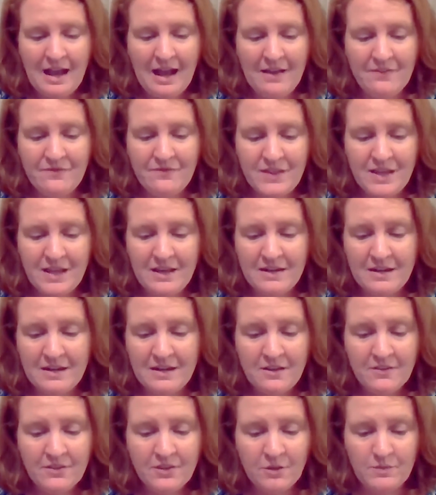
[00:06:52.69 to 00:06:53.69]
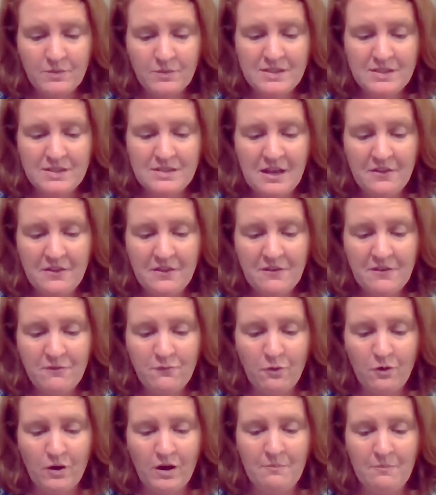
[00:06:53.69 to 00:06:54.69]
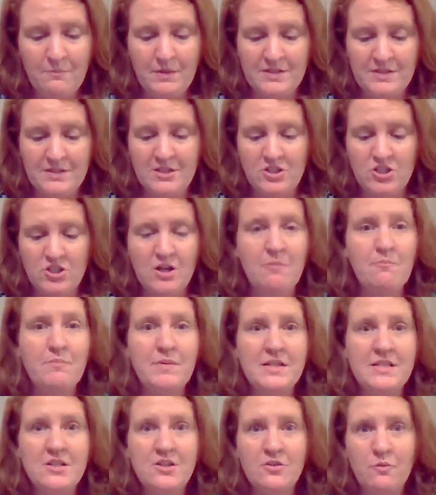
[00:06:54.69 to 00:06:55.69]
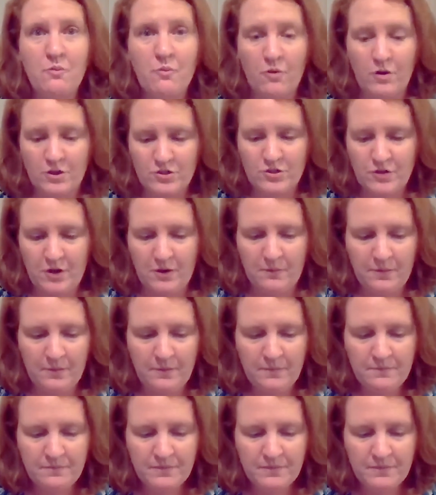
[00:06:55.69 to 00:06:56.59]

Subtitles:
and then there was nothing for it but to jump into the wardrobe